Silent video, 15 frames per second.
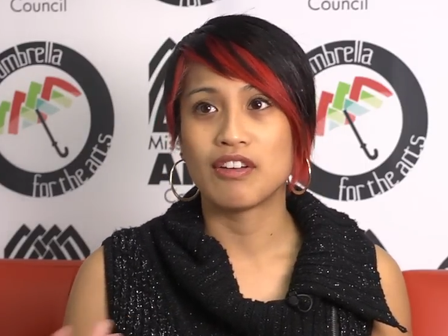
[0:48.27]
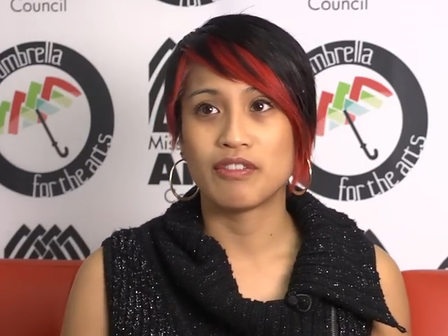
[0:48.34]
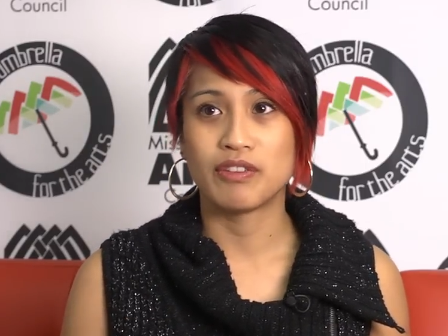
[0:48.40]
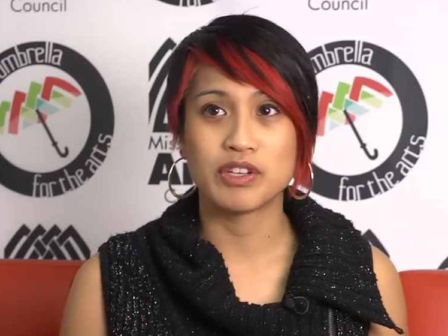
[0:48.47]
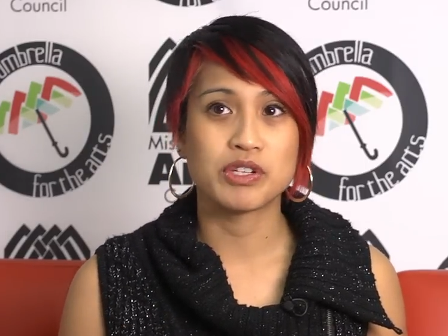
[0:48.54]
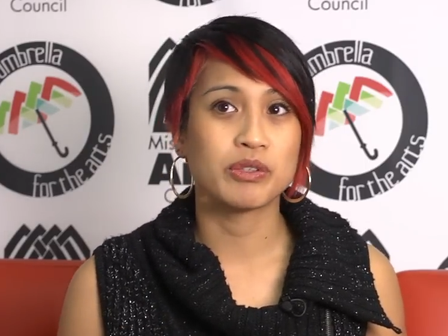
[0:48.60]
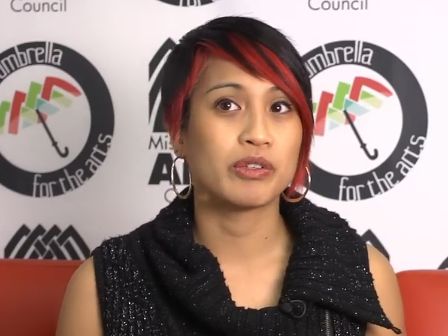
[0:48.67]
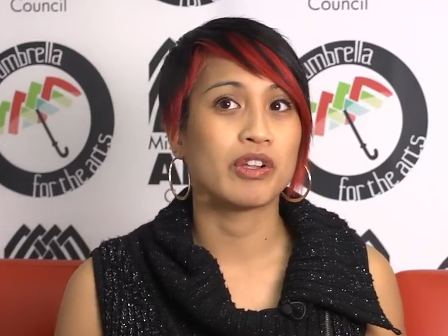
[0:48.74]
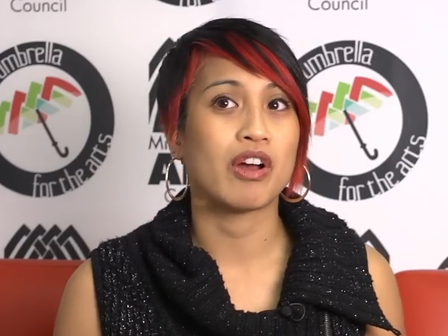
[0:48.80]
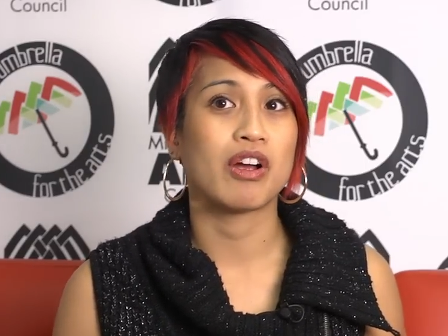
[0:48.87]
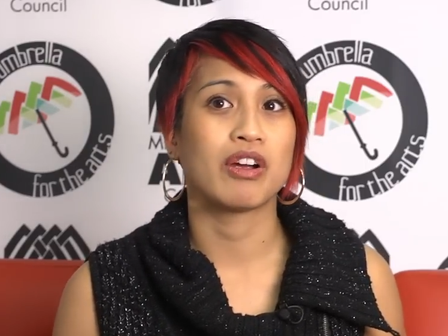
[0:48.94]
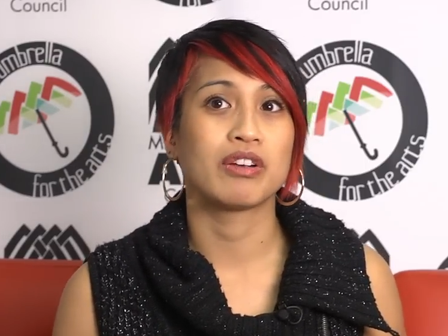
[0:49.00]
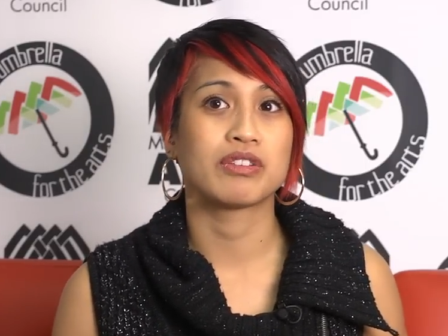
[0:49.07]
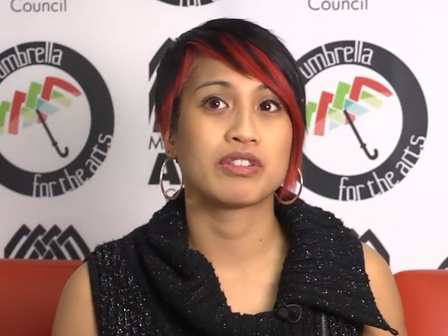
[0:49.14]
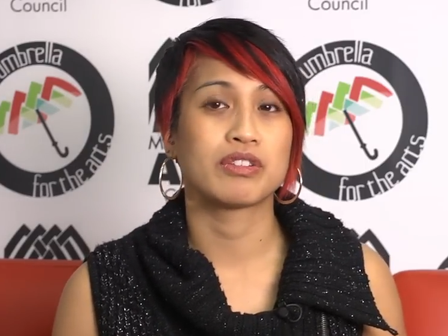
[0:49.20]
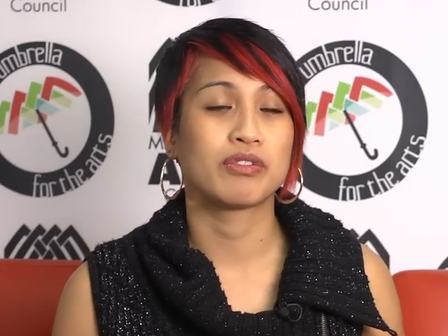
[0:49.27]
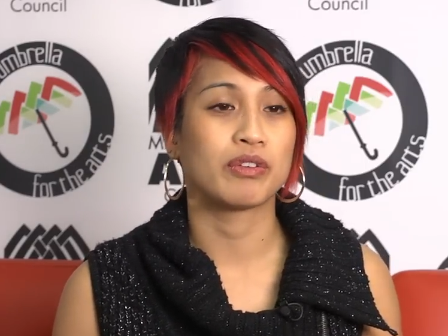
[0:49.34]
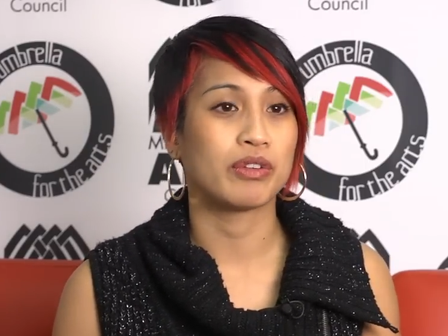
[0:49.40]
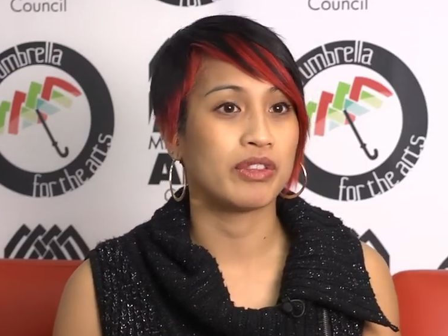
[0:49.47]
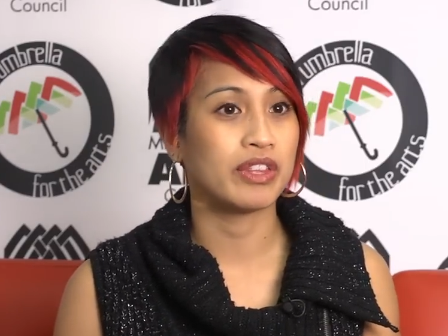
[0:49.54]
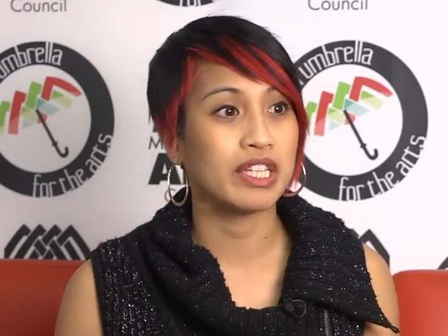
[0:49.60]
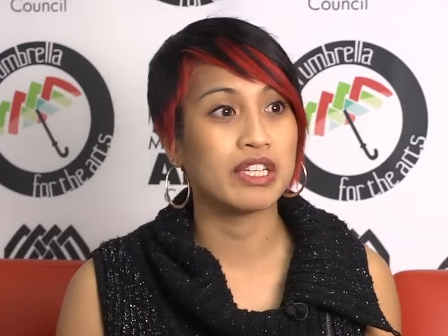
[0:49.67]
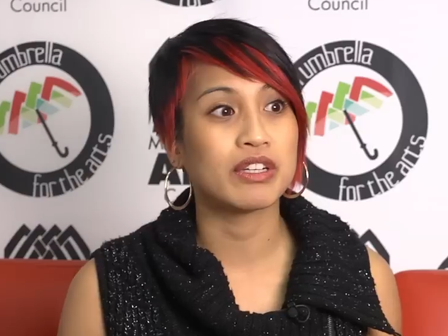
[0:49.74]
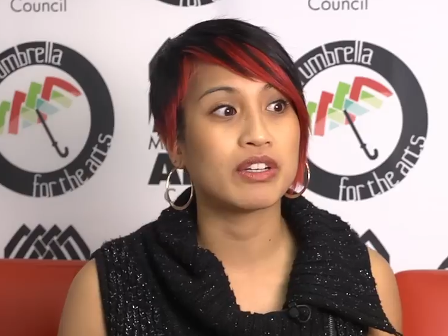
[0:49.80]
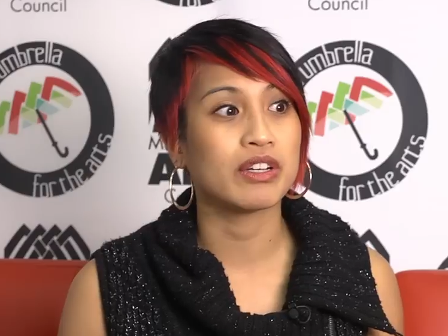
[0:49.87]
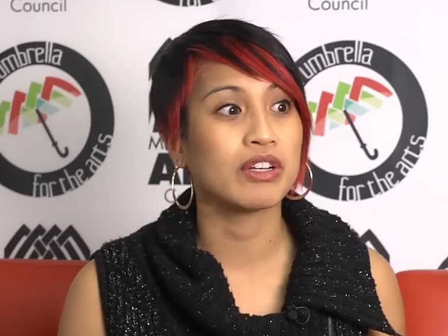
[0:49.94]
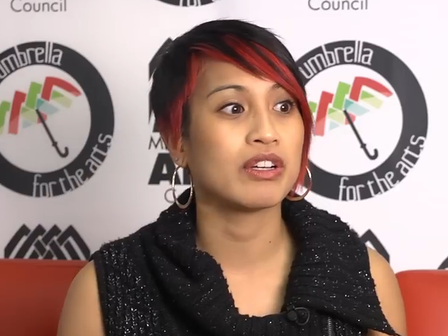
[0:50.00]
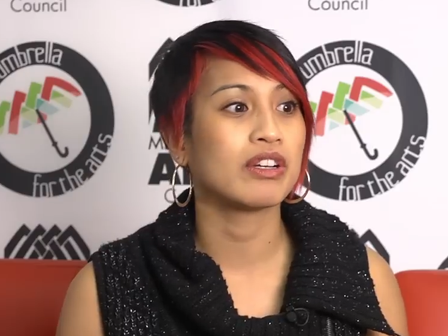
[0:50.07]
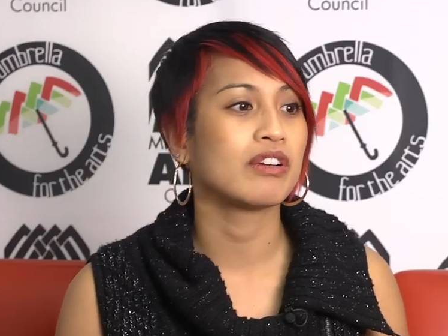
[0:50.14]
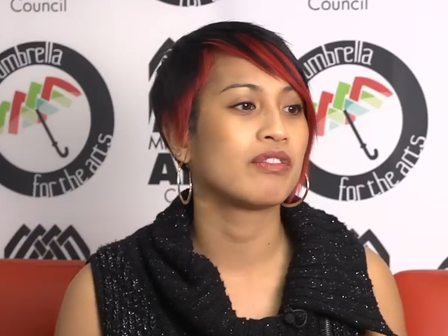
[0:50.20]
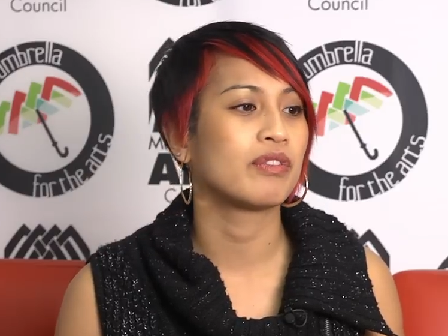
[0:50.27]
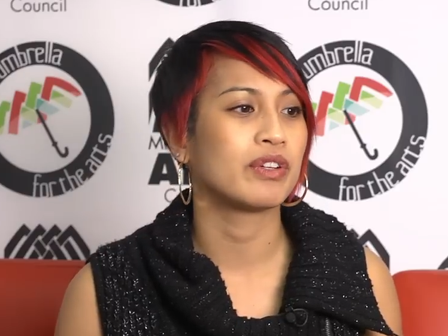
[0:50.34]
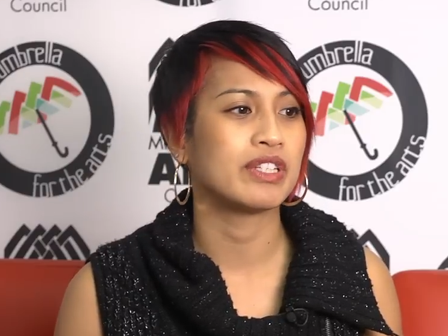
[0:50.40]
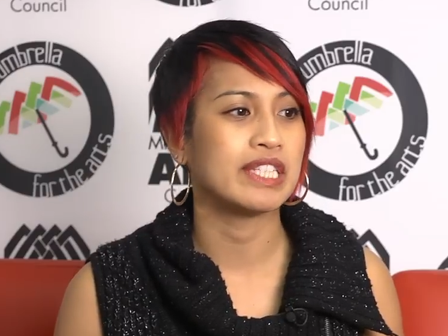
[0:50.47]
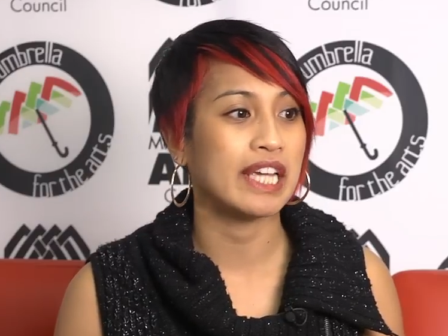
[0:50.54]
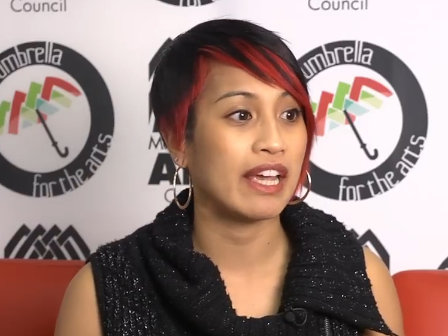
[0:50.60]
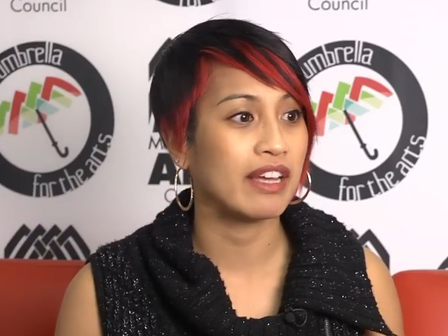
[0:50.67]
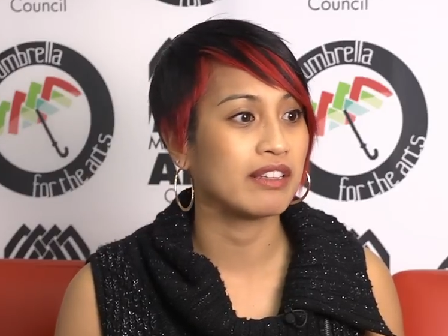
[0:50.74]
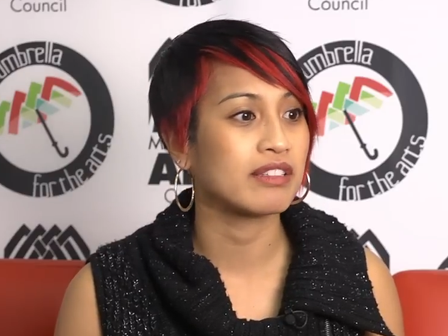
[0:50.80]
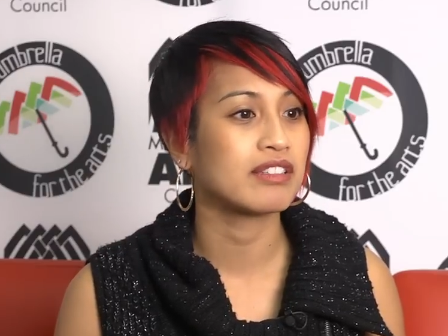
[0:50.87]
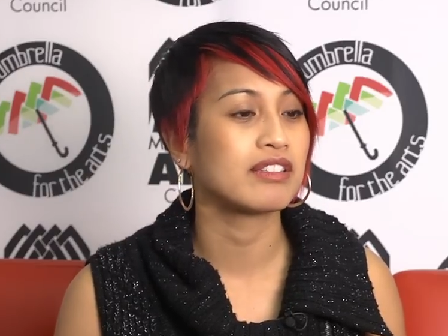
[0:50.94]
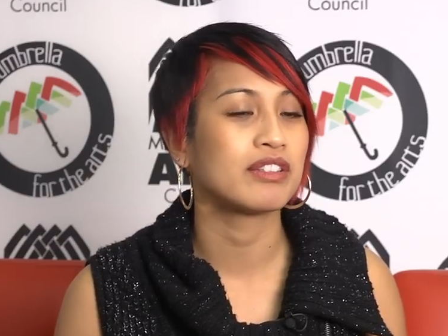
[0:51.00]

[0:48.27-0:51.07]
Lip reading: visual arts, for theater, for dance.